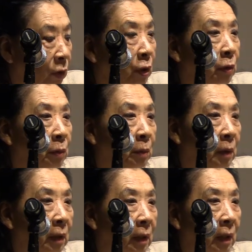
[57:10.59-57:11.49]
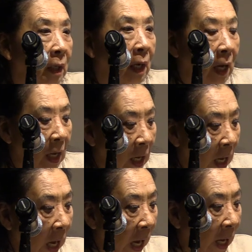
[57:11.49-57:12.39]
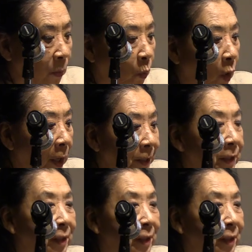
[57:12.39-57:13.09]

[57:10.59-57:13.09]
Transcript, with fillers: Two, I want